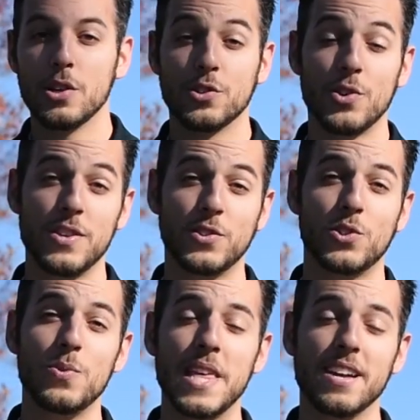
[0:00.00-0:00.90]
So this
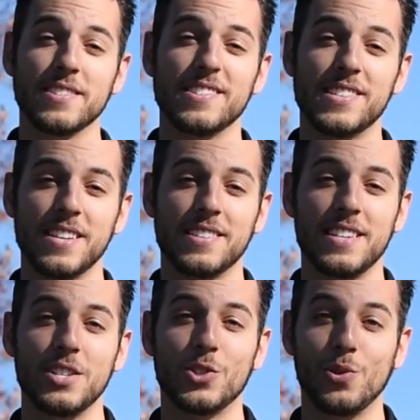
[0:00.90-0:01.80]

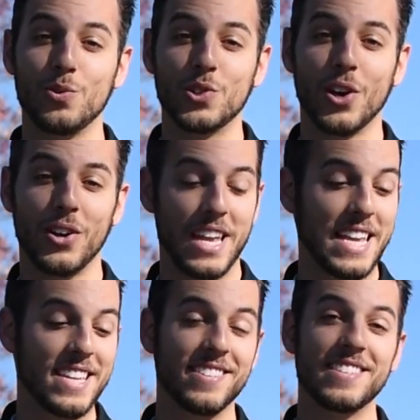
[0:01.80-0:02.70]
2016 Tucson
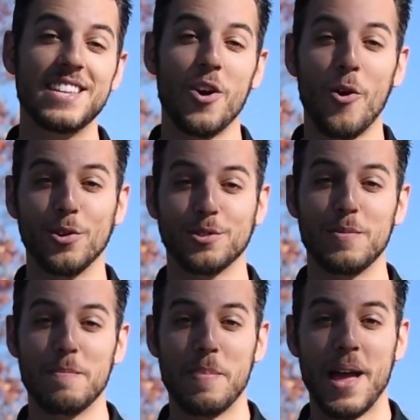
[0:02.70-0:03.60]
is the ultimate